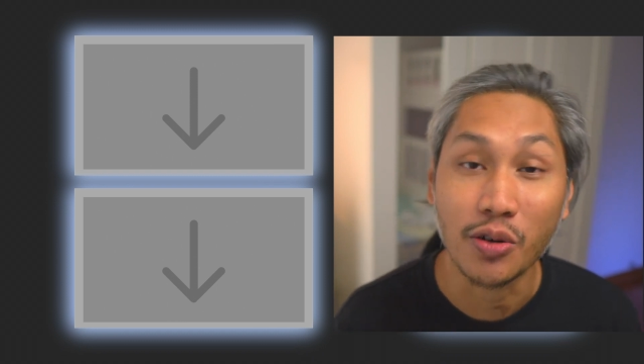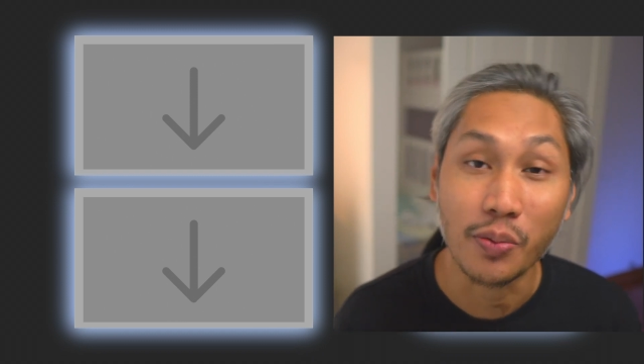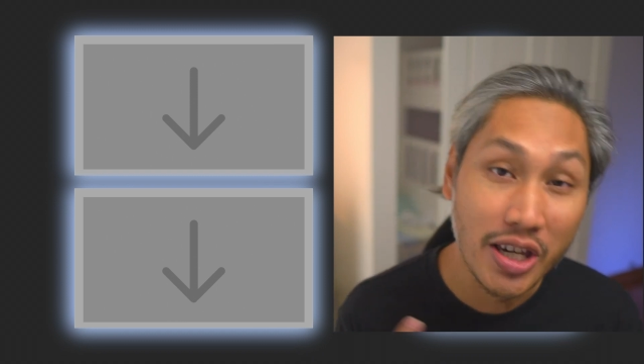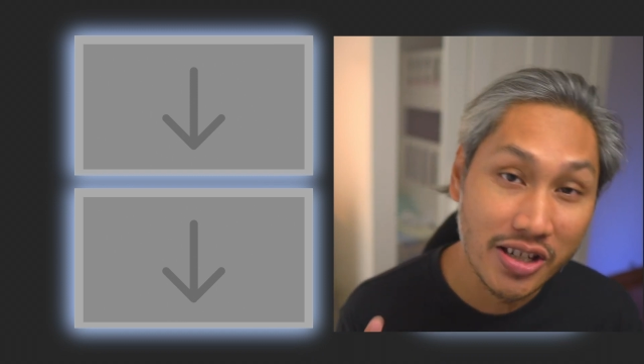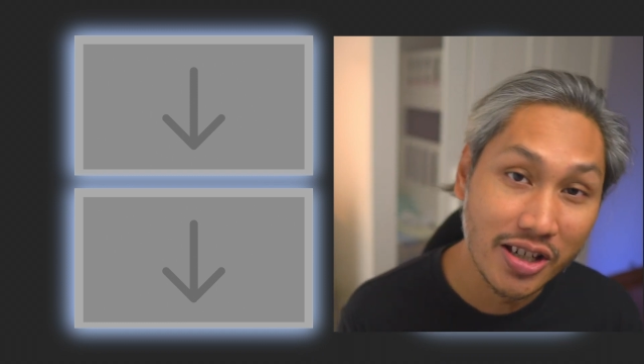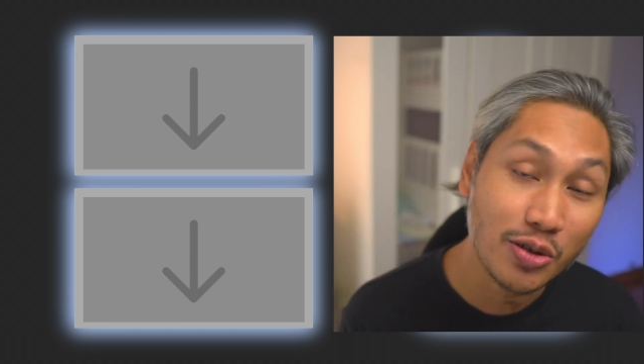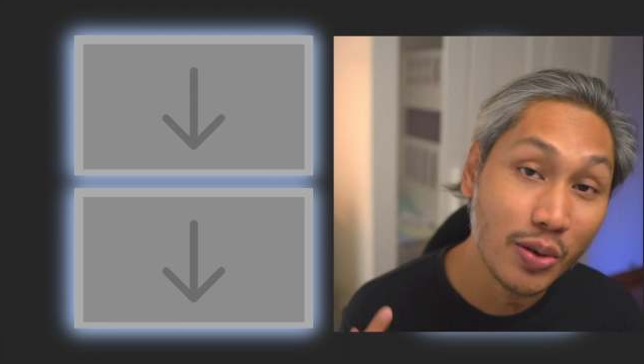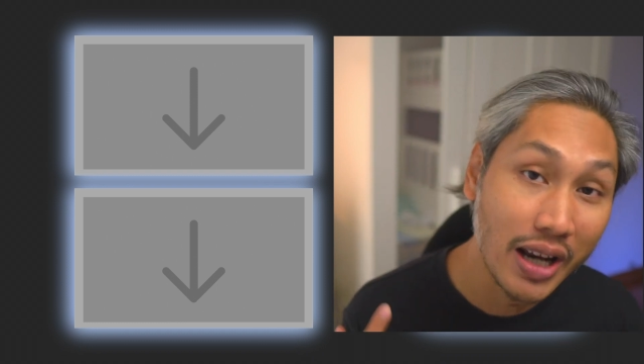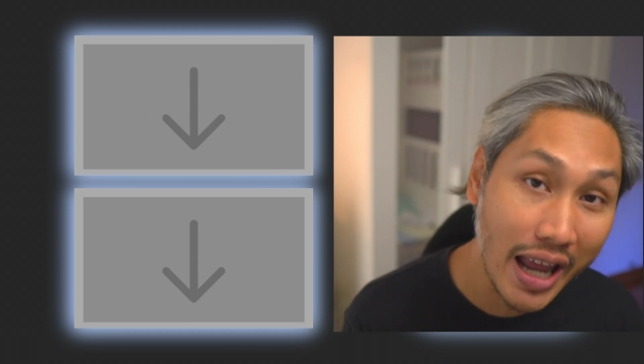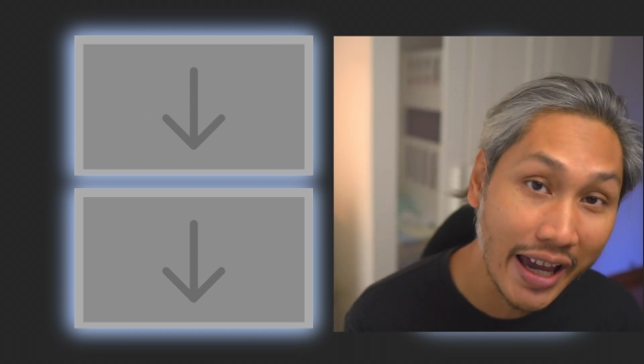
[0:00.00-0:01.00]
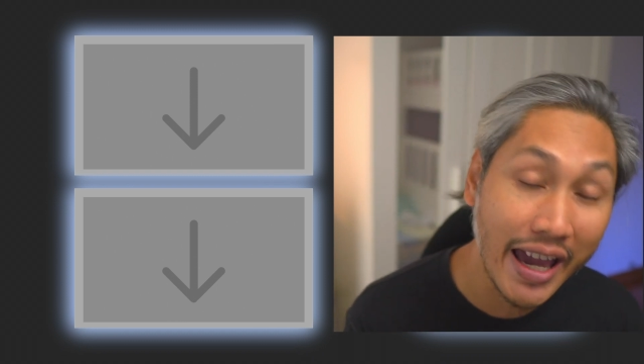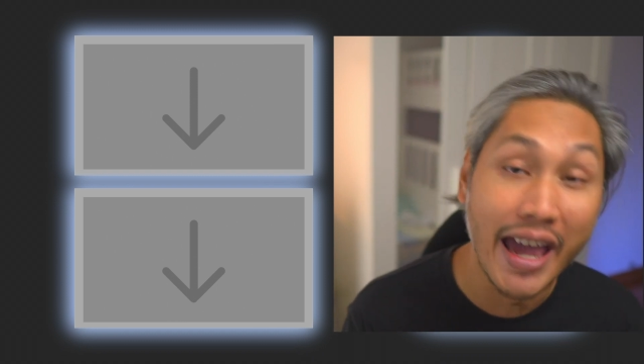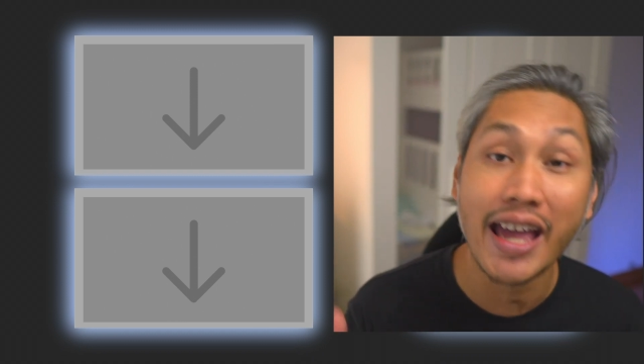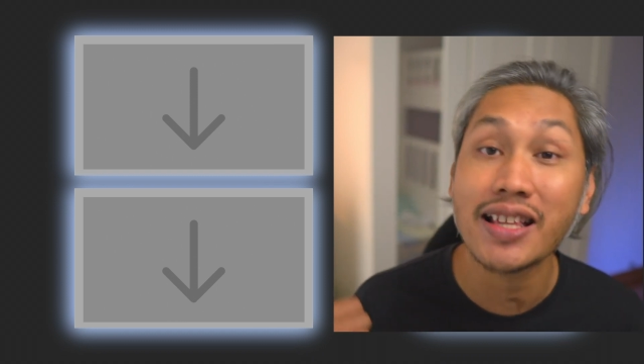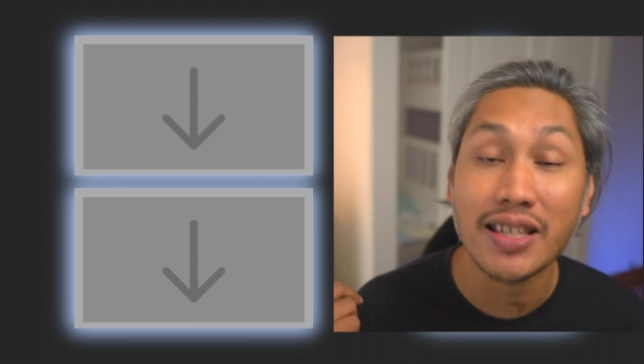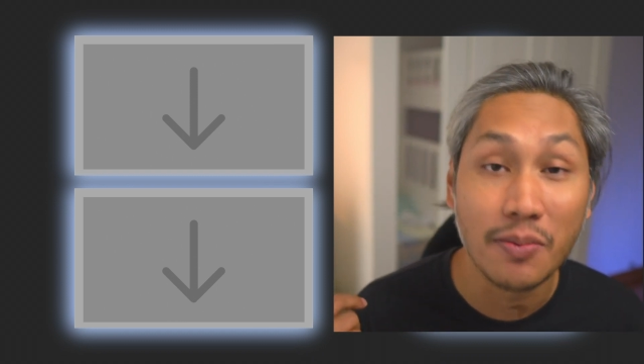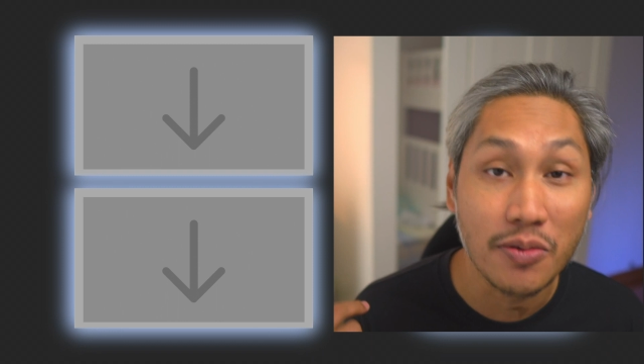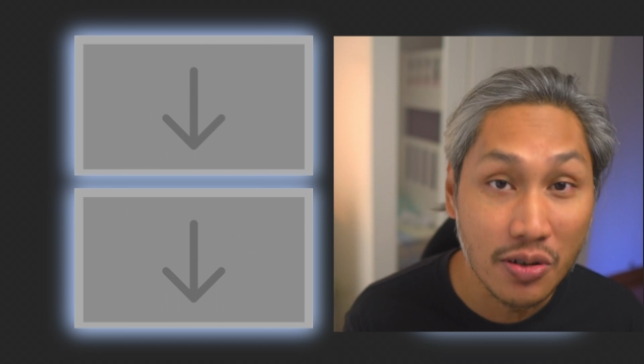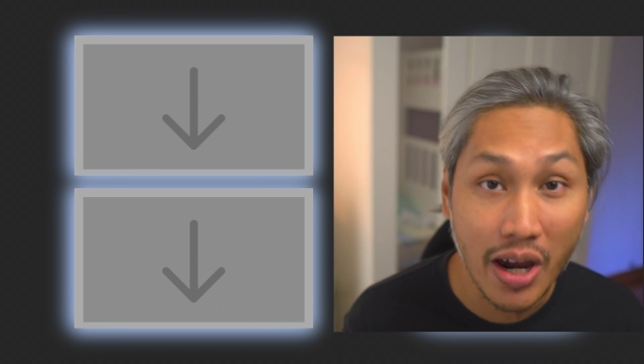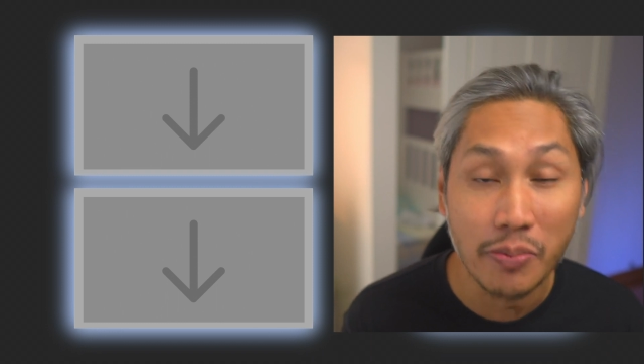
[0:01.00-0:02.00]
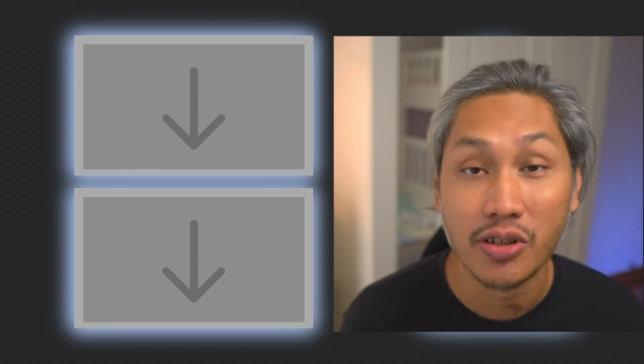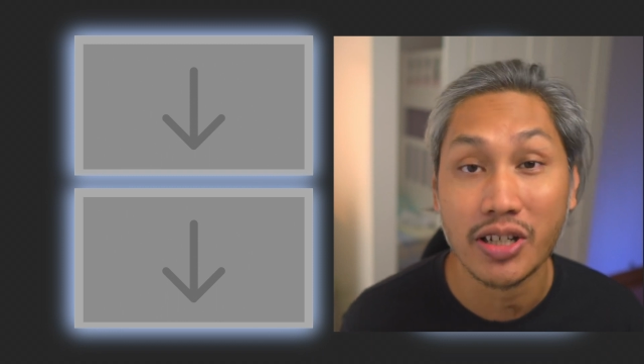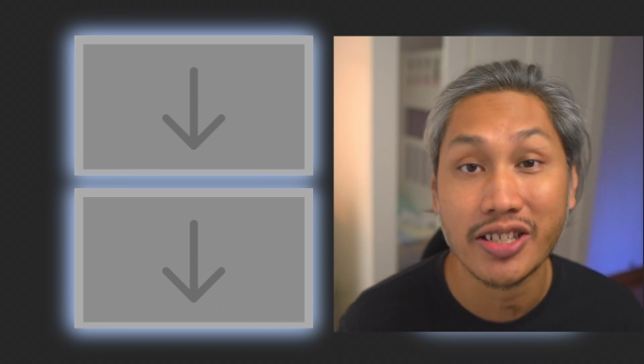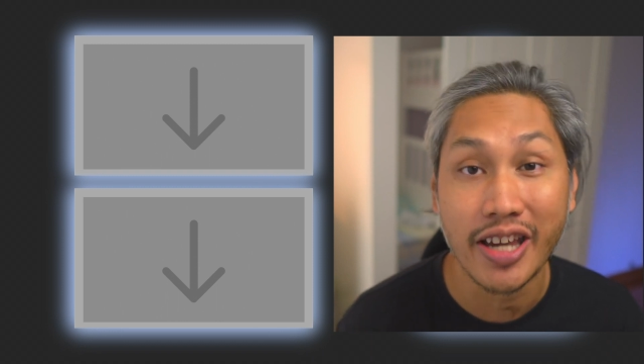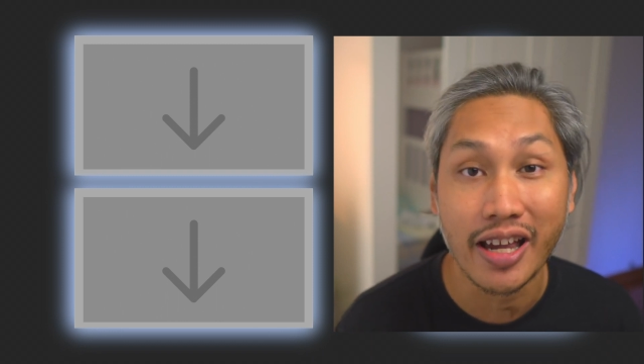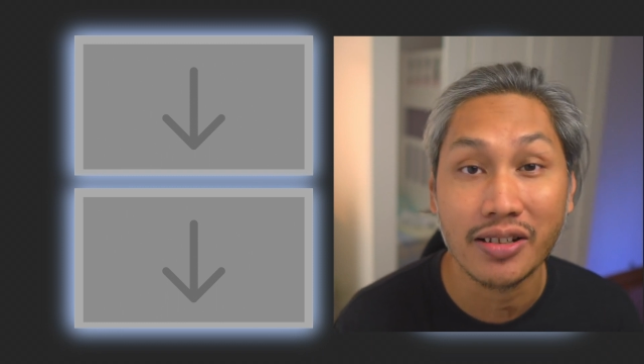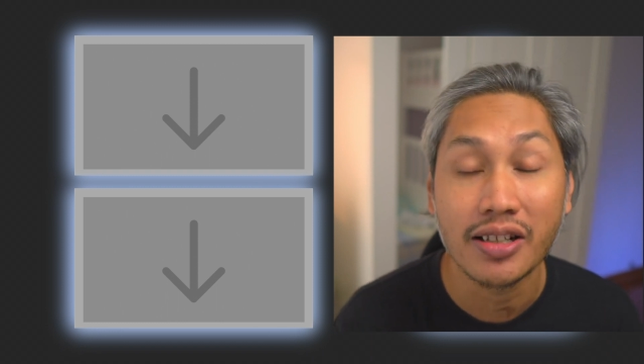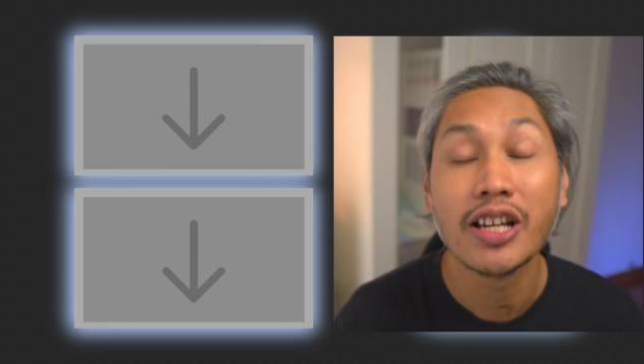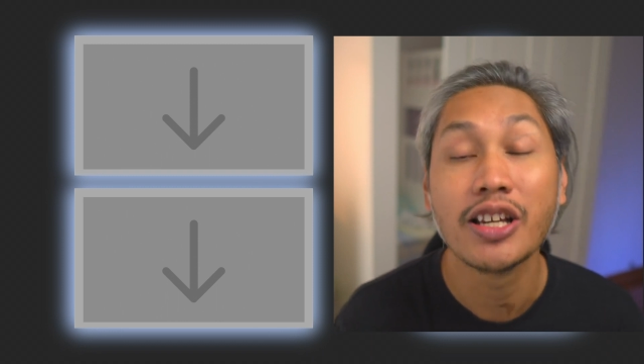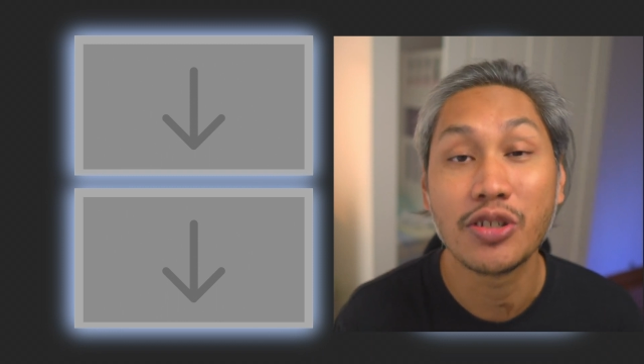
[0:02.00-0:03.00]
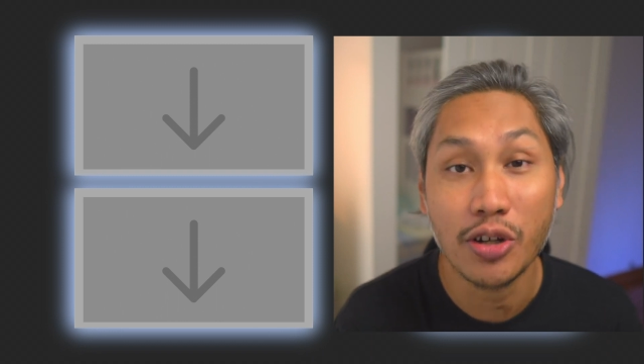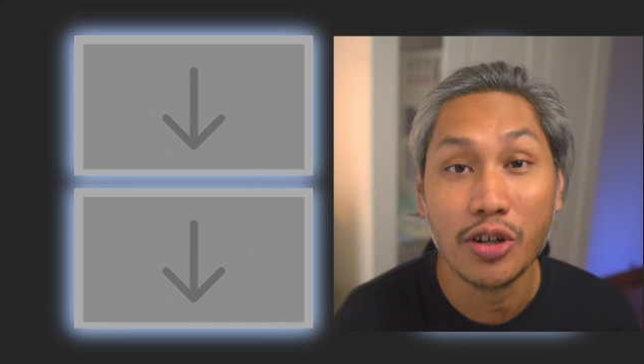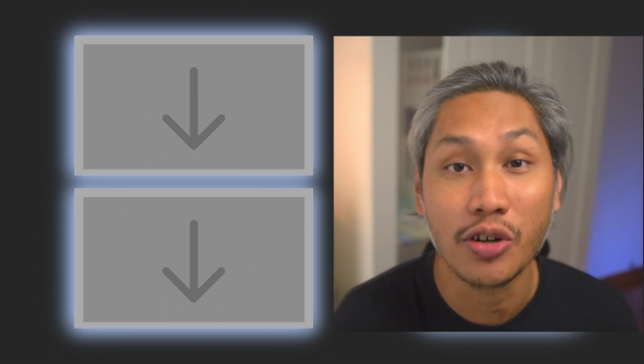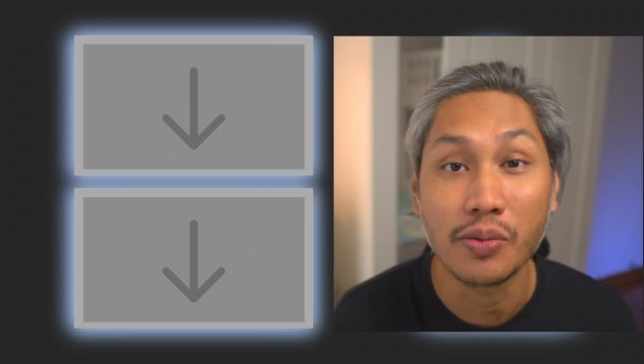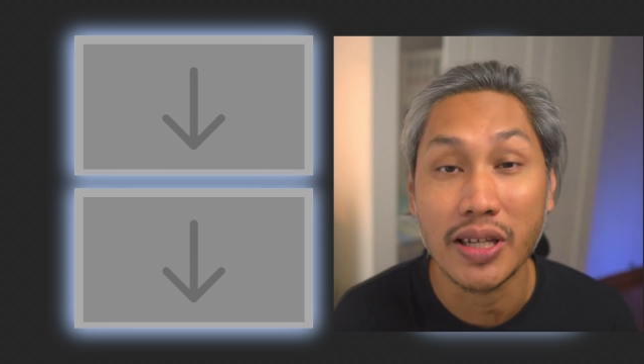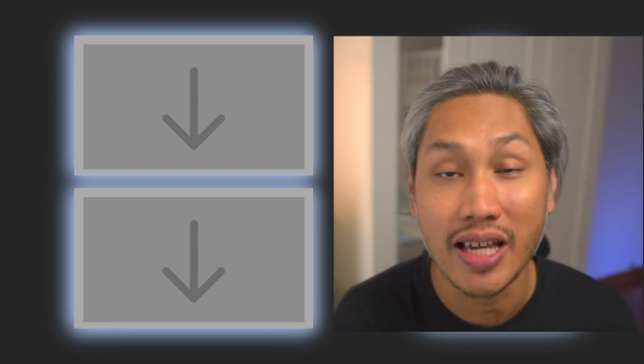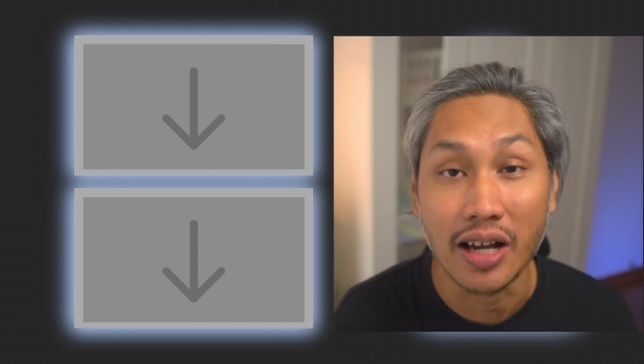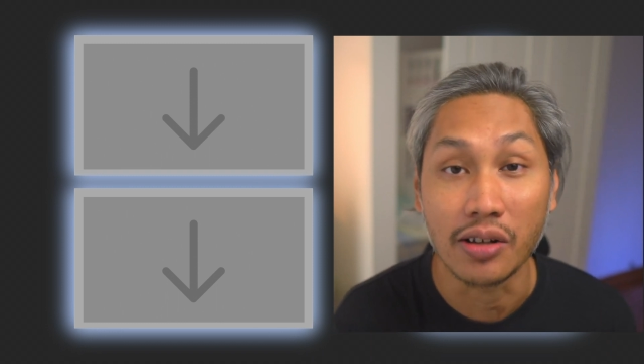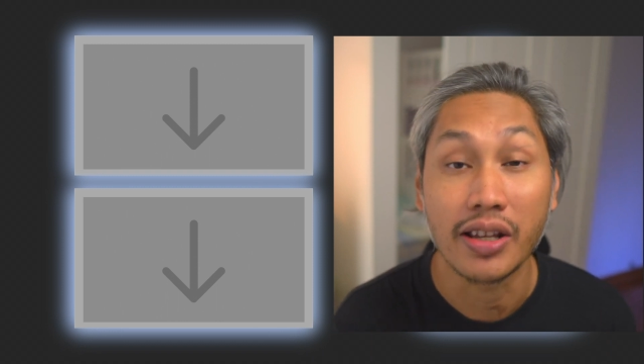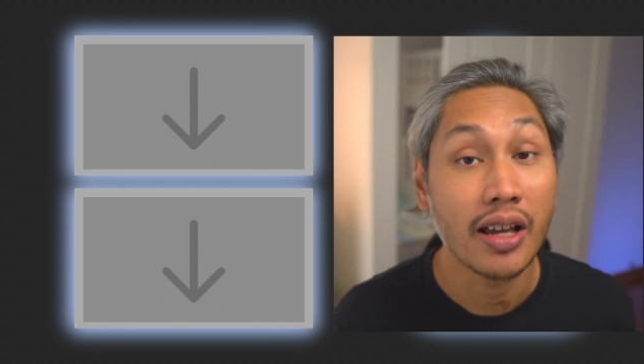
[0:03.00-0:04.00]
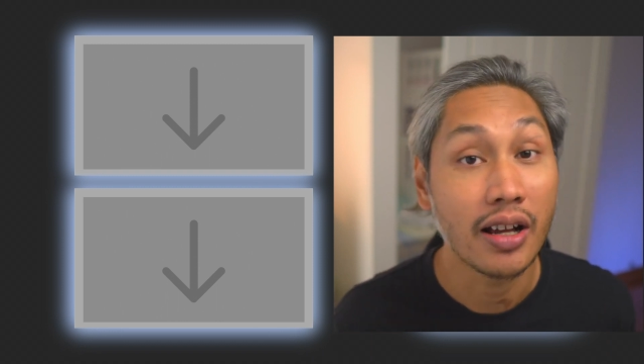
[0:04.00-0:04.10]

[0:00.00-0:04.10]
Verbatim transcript: So be sure to like and subscribe to this channel so you don't miss out.